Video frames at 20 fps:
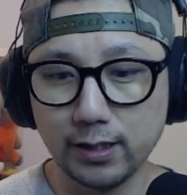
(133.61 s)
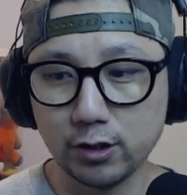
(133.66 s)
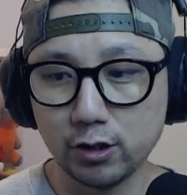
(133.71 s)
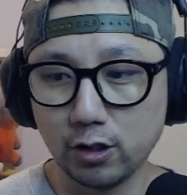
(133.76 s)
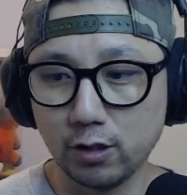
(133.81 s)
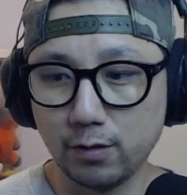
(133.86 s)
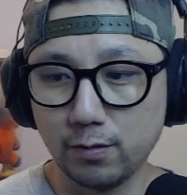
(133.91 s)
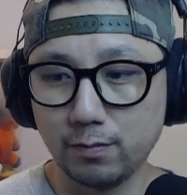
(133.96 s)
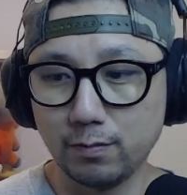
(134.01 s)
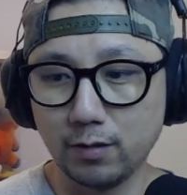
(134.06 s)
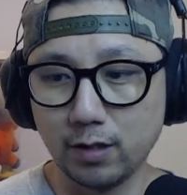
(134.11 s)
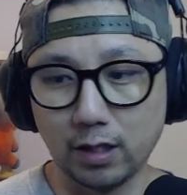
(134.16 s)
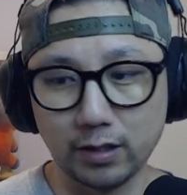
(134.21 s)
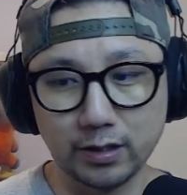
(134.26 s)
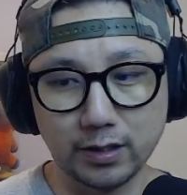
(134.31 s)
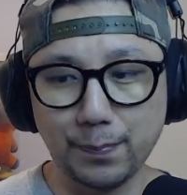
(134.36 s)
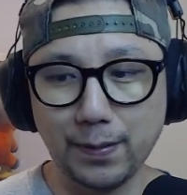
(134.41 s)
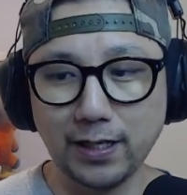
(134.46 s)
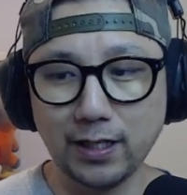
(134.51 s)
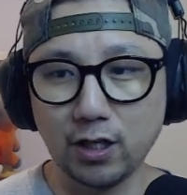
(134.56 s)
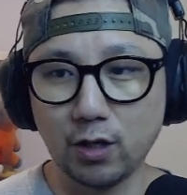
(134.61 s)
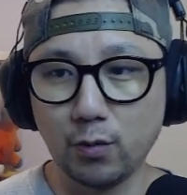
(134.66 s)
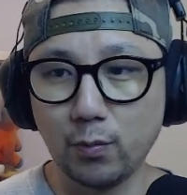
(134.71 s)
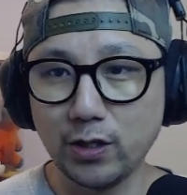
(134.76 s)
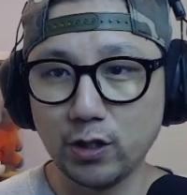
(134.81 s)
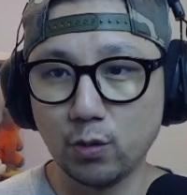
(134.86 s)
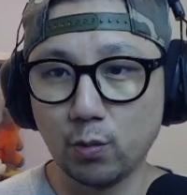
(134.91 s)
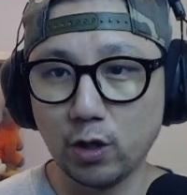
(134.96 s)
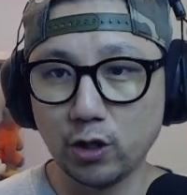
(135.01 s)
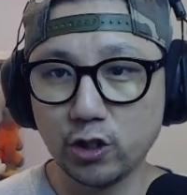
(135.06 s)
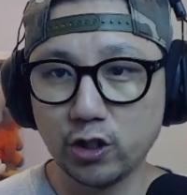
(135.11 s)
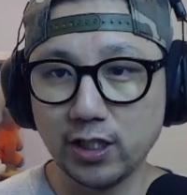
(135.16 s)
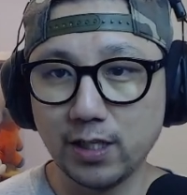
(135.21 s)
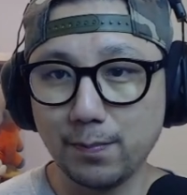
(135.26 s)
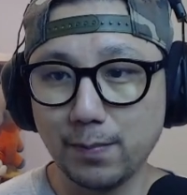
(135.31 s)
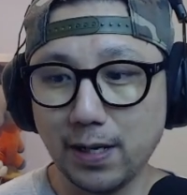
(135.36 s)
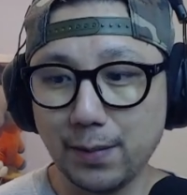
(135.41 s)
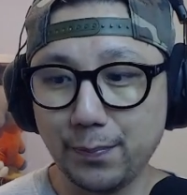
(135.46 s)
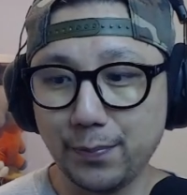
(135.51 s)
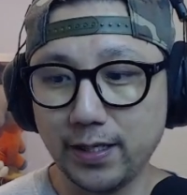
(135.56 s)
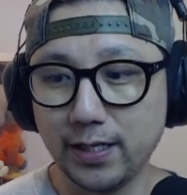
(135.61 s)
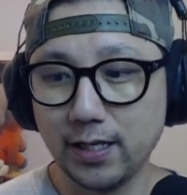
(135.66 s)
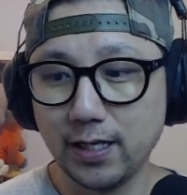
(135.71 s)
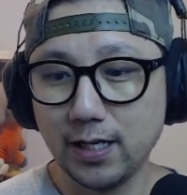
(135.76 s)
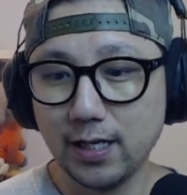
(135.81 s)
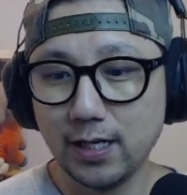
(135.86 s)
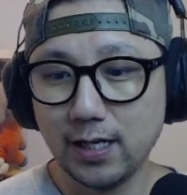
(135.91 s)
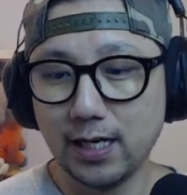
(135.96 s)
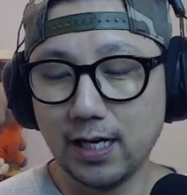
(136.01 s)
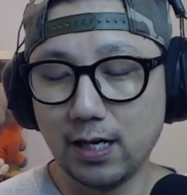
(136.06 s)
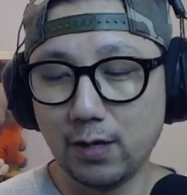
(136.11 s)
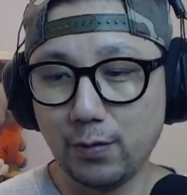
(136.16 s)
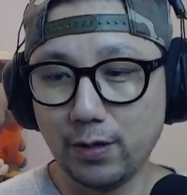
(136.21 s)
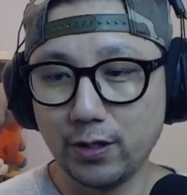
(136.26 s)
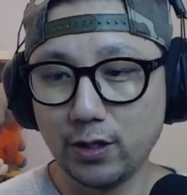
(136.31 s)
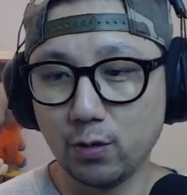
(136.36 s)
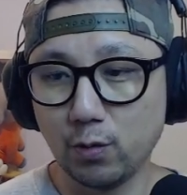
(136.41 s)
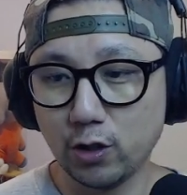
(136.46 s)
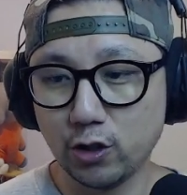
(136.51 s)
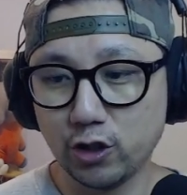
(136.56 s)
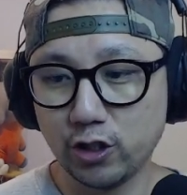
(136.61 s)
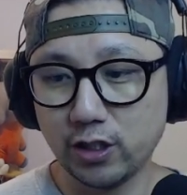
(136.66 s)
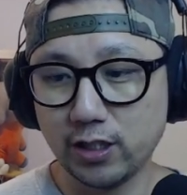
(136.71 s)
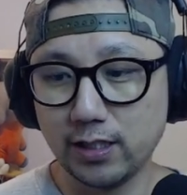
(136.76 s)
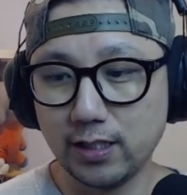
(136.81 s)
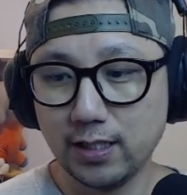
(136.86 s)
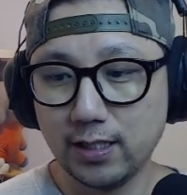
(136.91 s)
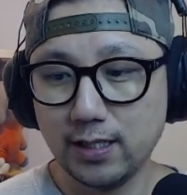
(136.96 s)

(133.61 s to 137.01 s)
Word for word: So like, depending on when you're watching it, maybe uh, when you're watching it